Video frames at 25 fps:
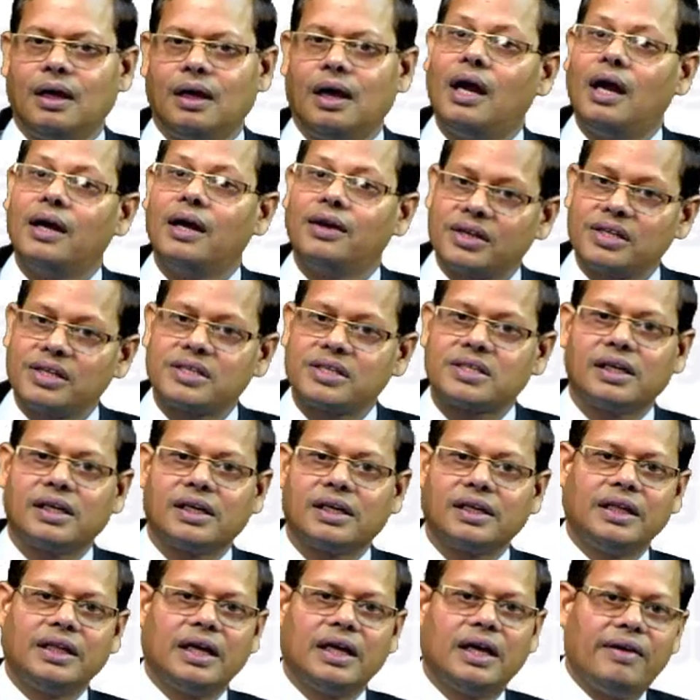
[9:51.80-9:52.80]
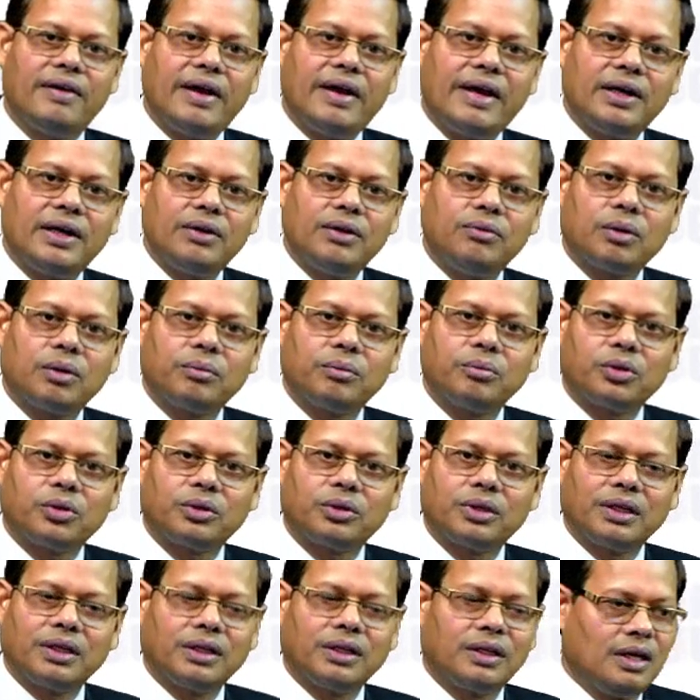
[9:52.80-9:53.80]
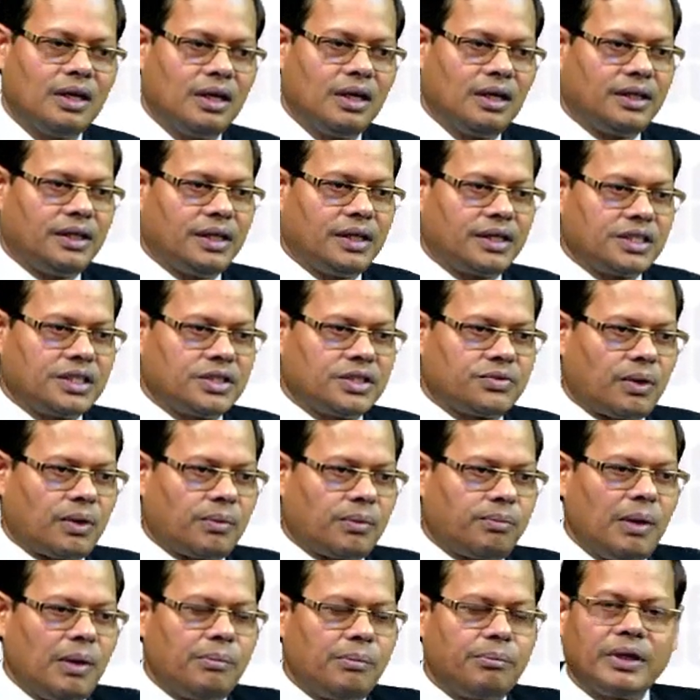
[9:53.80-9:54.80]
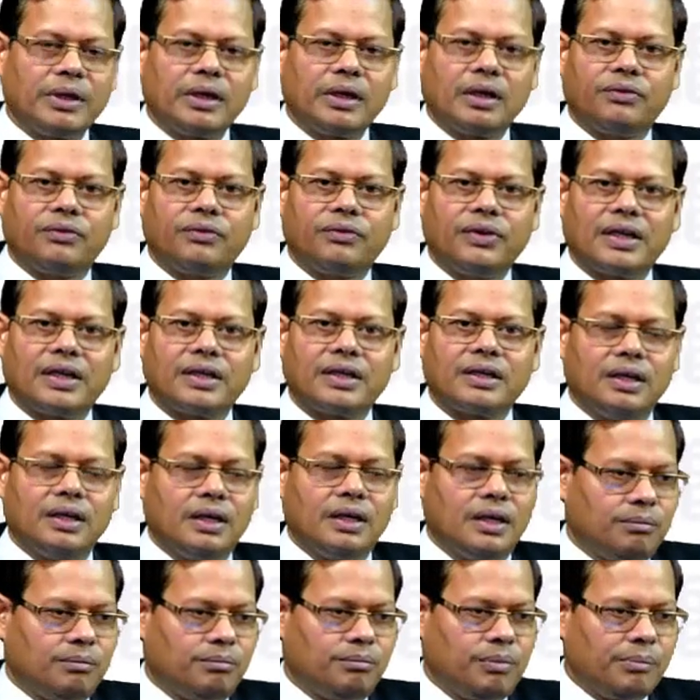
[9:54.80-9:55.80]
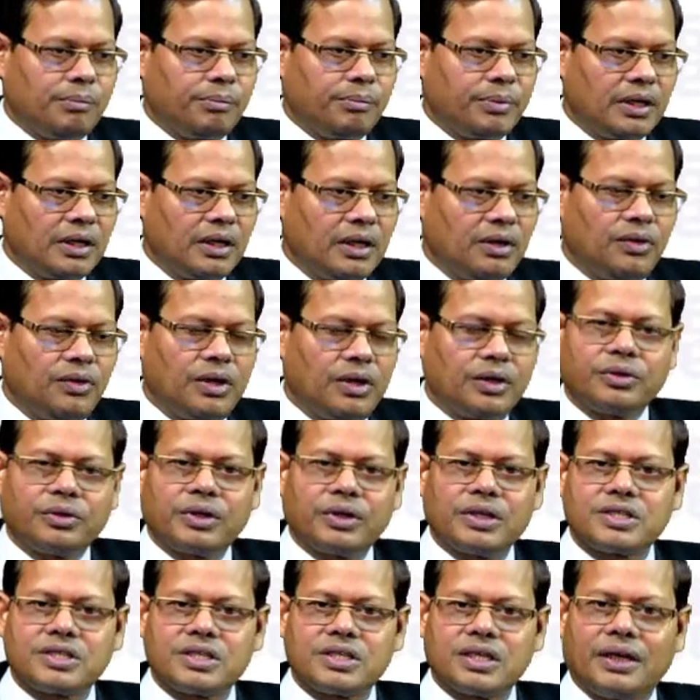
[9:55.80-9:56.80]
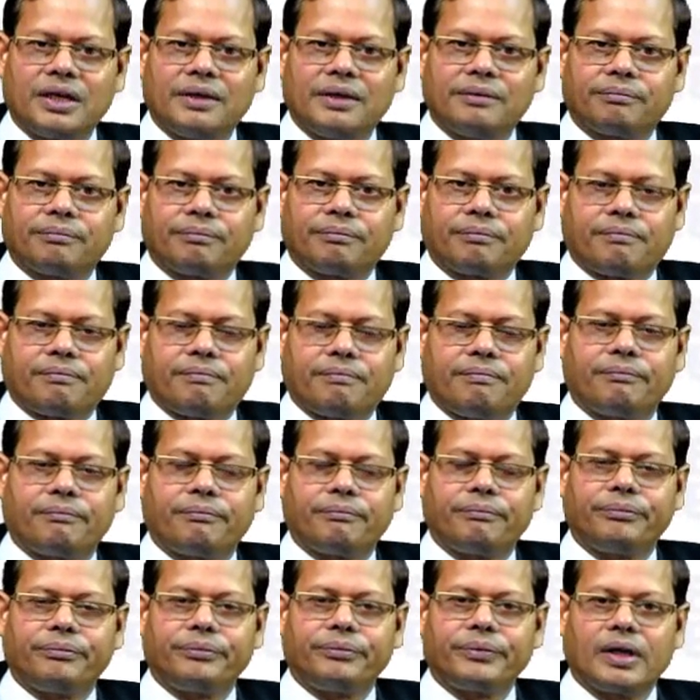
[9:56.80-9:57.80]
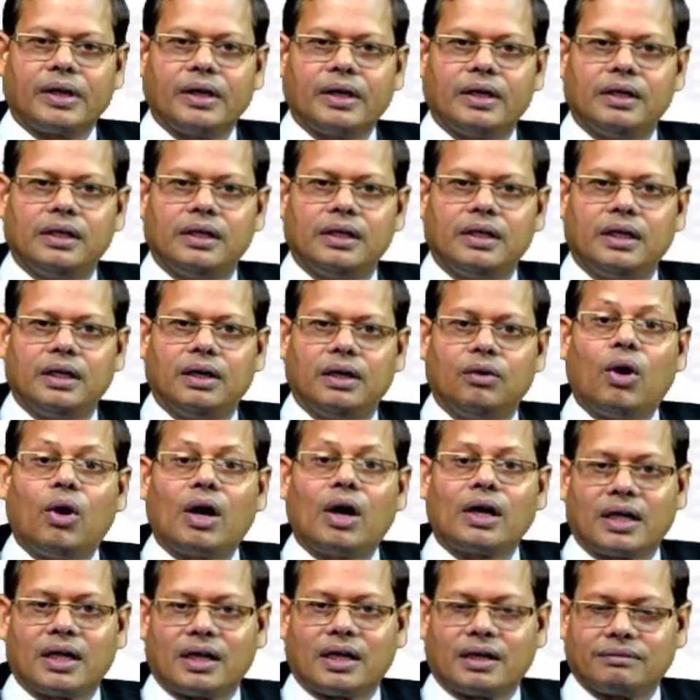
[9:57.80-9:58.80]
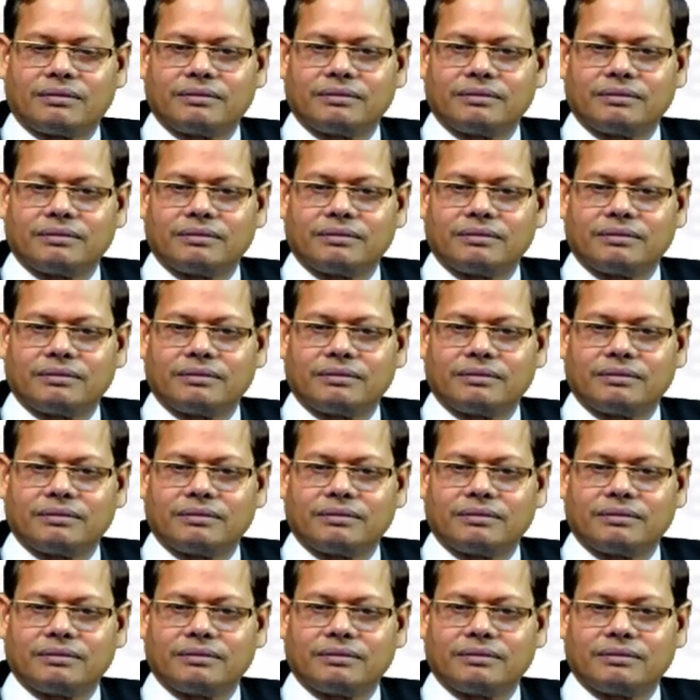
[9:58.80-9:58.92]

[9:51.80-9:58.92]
And recently they have added one more thing, that is for pumping of what you can say water.